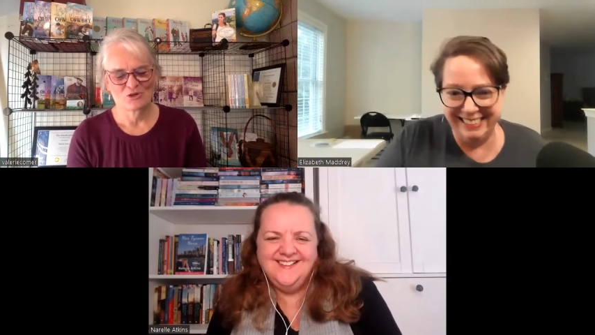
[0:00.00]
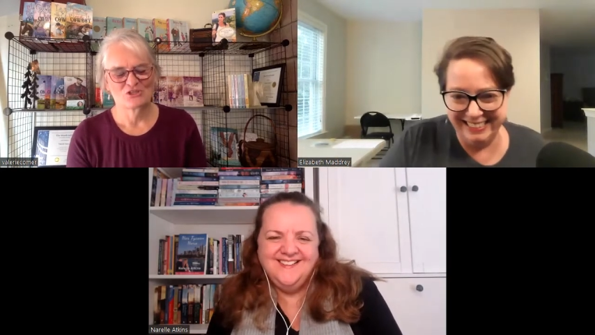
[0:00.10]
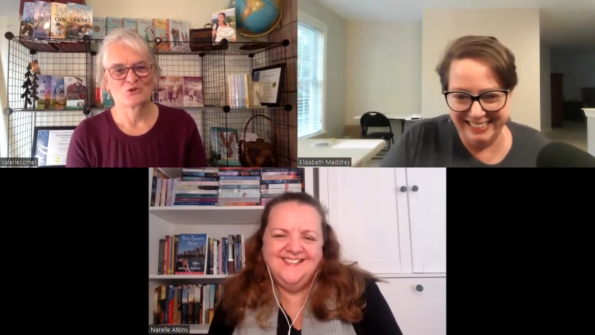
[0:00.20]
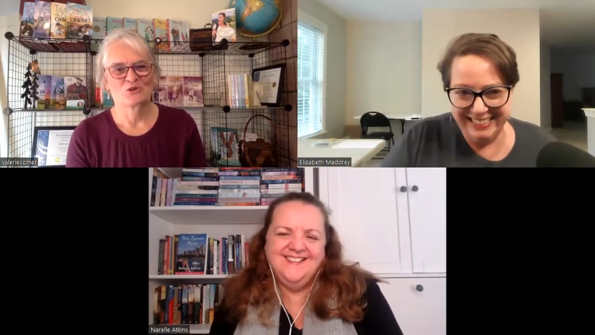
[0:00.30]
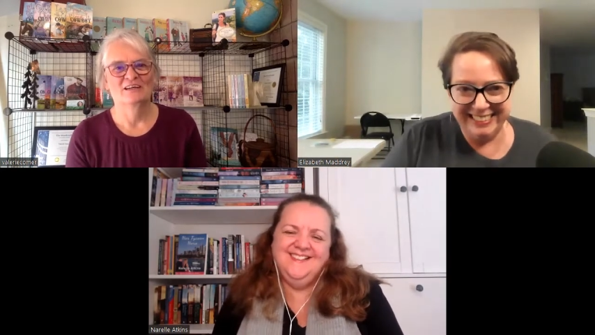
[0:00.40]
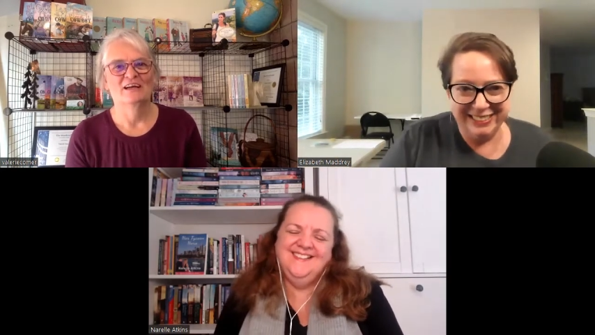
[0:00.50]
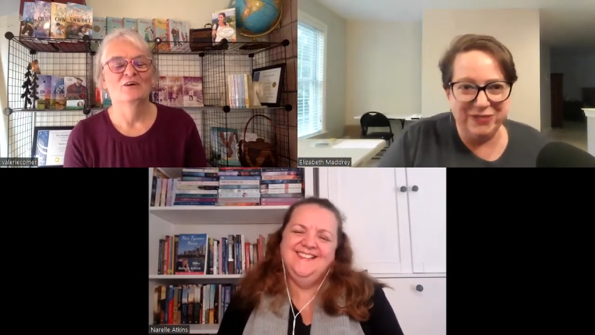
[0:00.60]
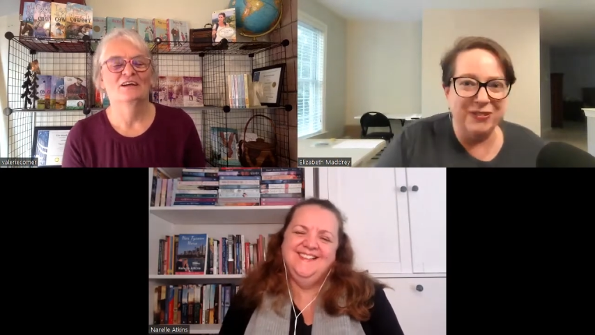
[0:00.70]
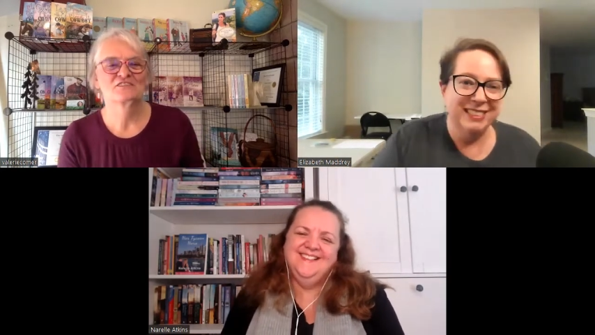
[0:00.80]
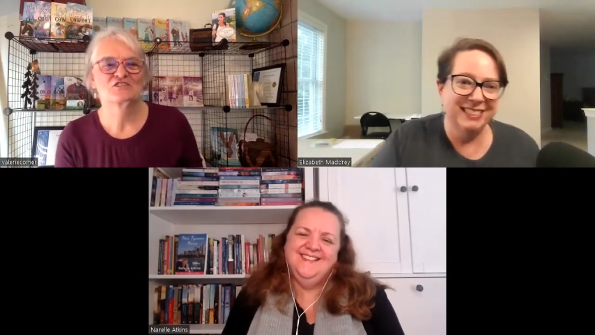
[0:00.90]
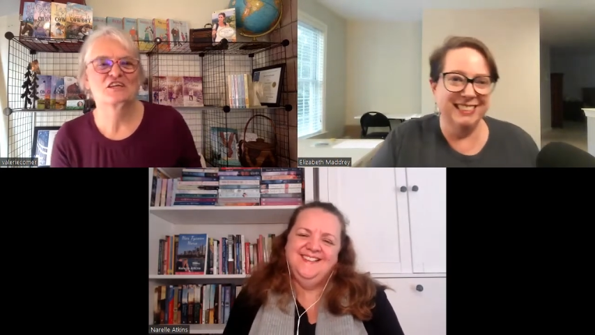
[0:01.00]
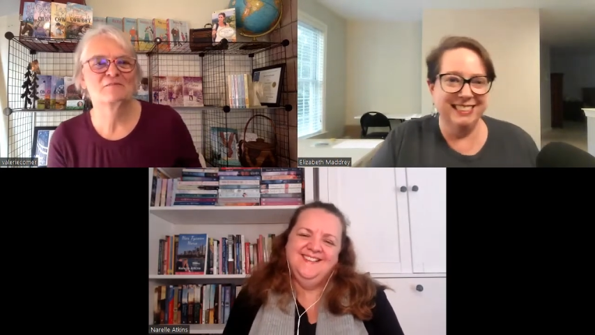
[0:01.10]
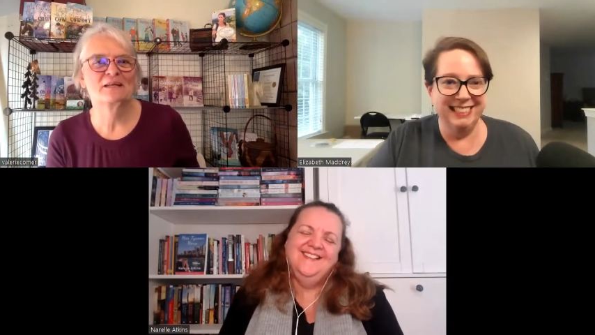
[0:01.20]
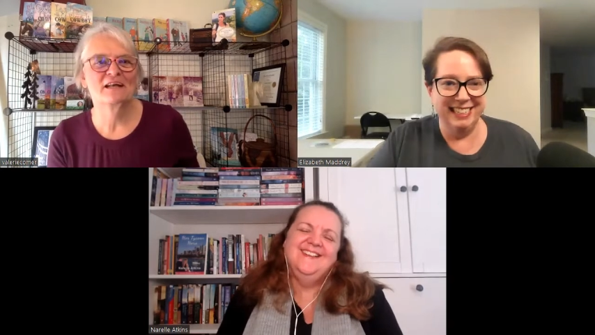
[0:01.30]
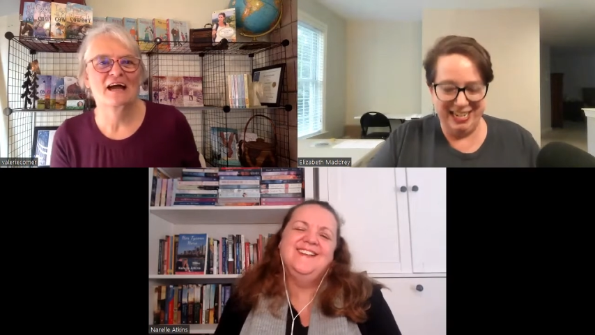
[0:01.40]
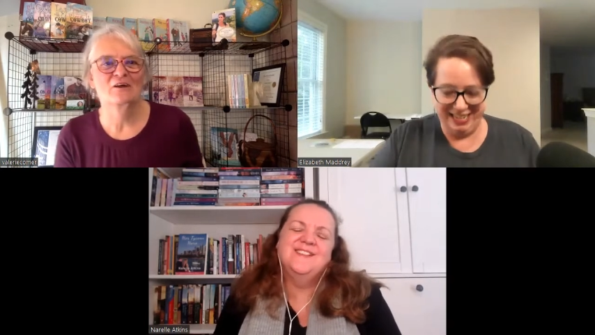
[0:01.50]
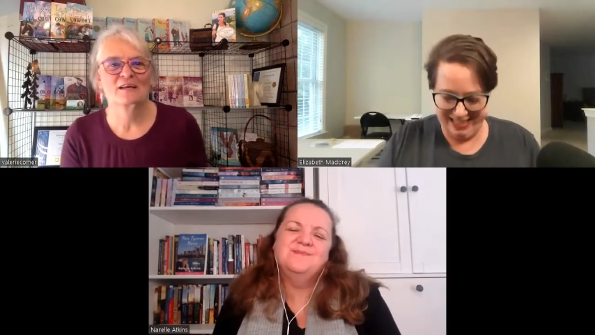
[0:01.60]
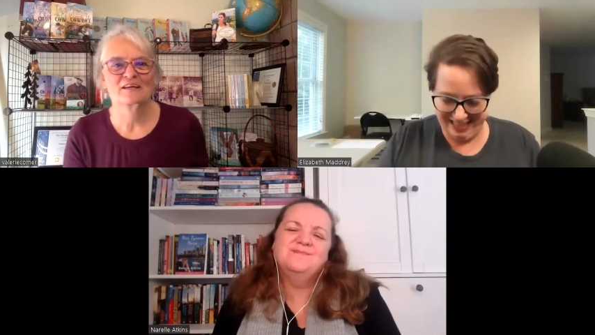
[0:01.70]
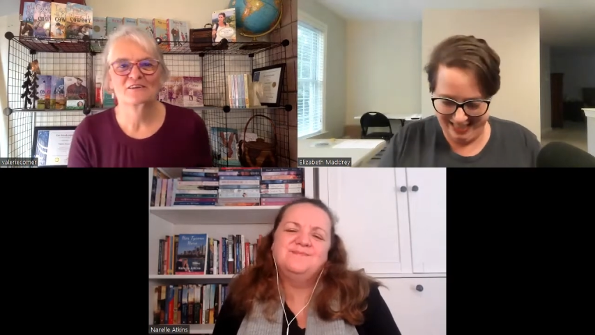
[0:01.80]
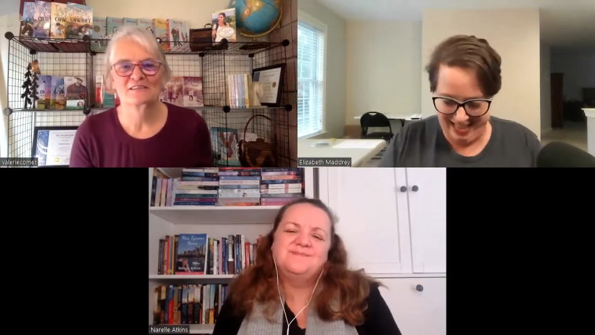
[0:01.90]
Speaker 1: For sure, or else she'd have been
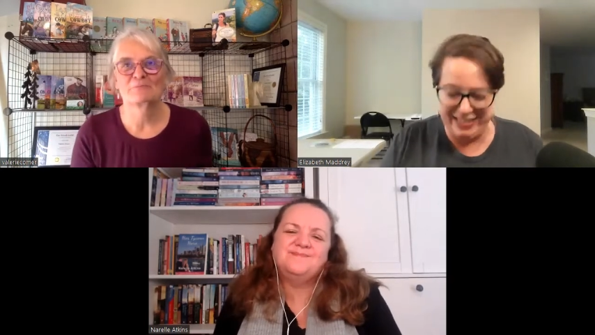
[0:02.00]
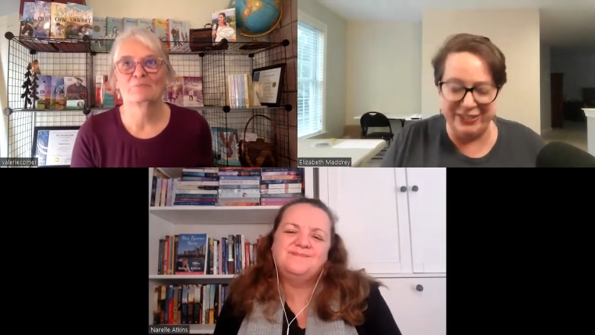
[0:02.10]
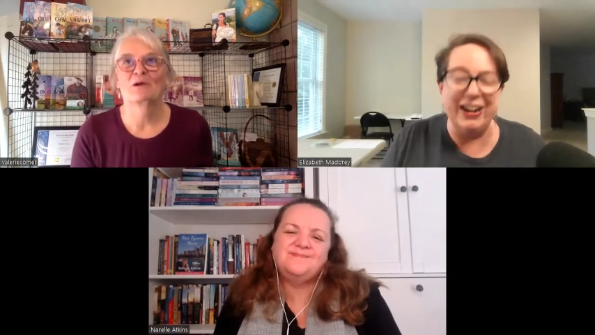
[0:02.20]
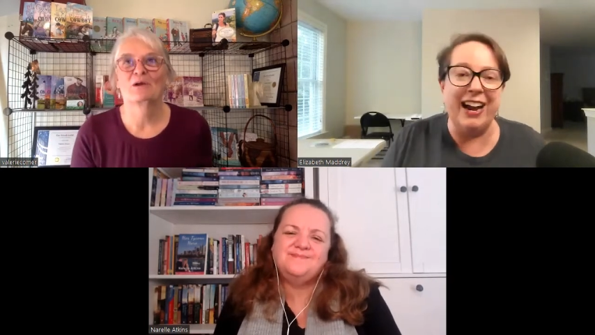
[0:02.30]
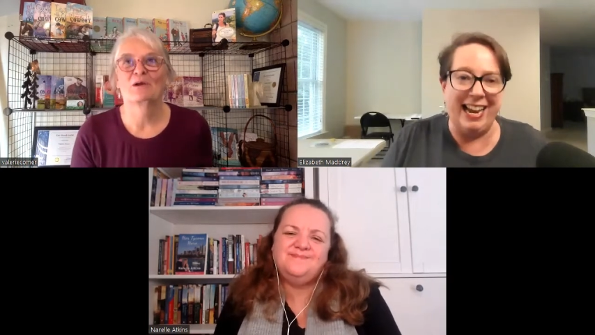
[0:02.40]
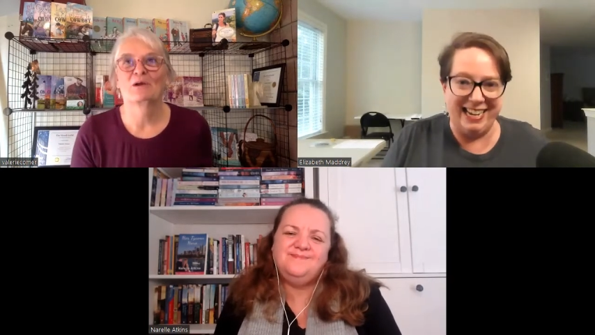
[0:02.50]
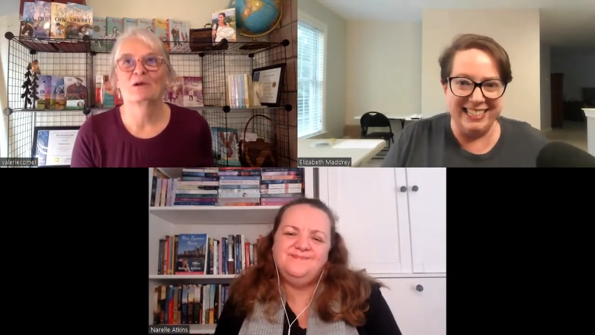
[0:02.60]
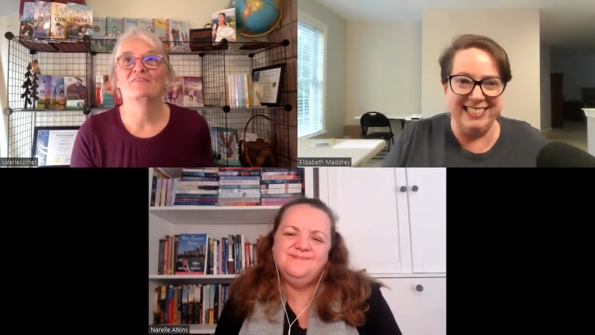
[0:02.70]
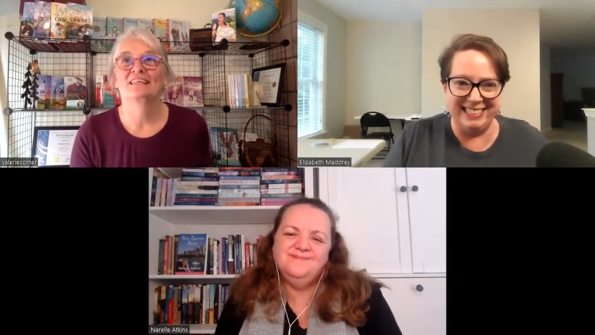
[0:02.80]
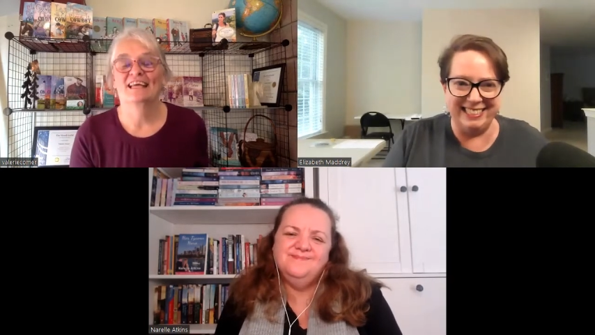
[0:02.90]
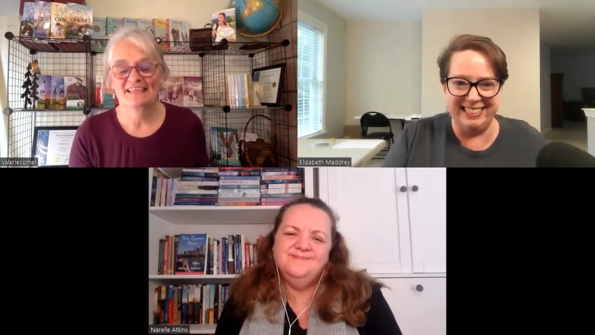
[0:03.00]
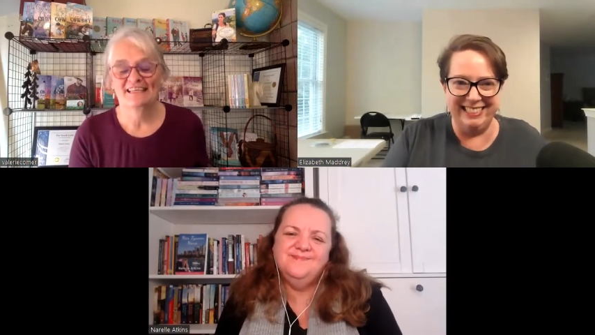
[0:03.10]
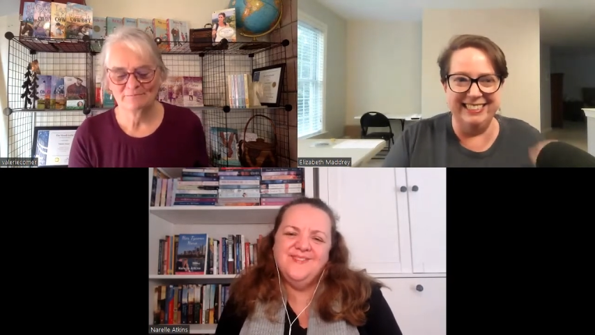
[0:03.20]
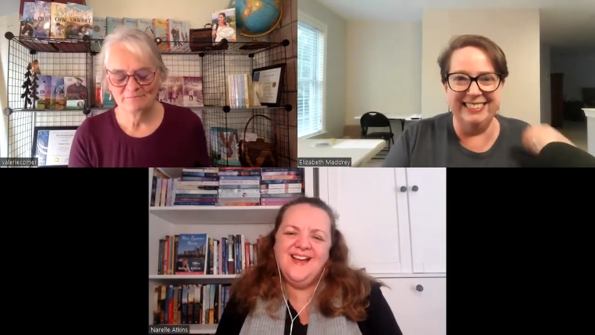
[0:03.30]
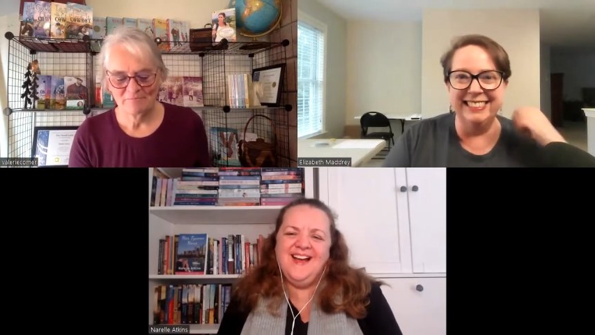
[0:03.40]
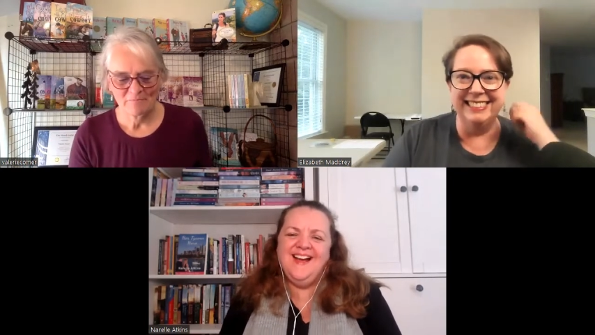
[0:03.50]
hiring her as a private right. nanny. um,